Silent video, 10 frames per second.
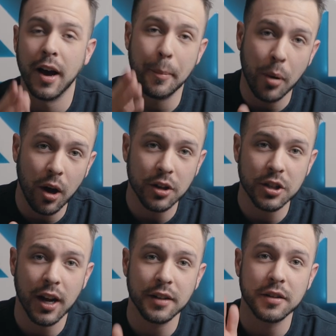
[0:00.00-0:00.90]
I
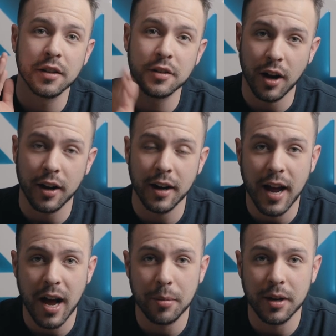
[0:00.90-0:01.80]
apologize, it's not gonna
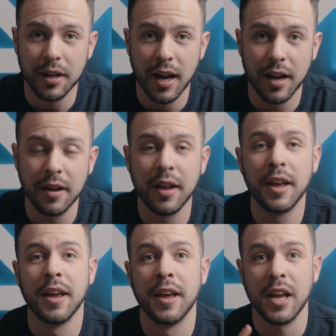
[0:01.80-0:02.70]
happen again.
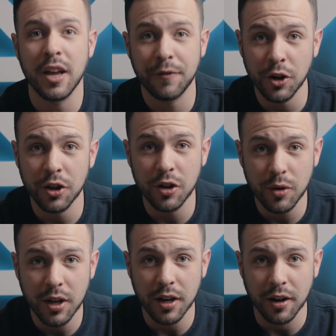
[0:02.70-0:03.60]
If you're
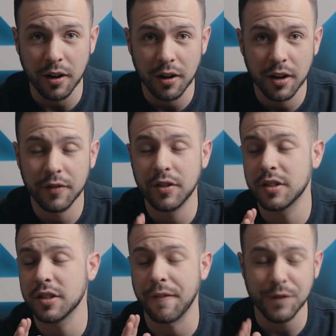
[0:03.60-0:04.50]
new here, if
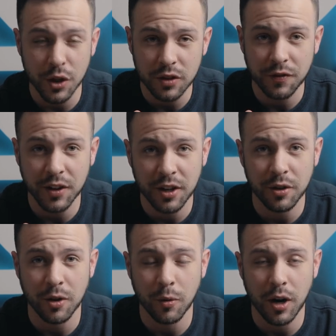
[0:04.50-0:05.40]
this is the first
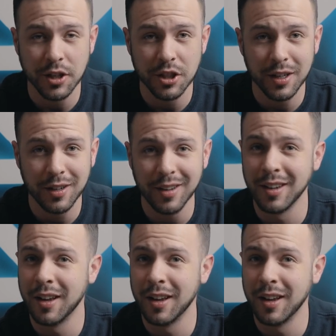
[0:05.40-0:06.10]
video you're watching,